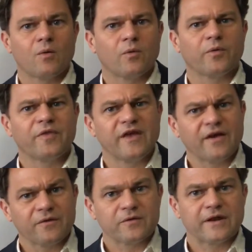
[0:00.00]
Well, the
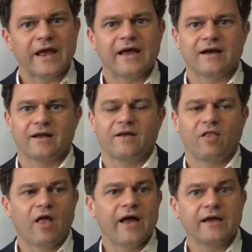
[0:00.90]
other day a
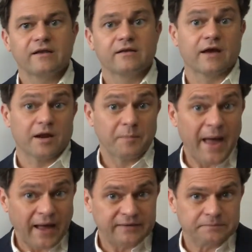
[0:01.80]
client got a
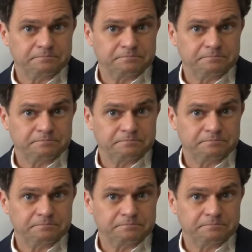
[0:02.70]
patent,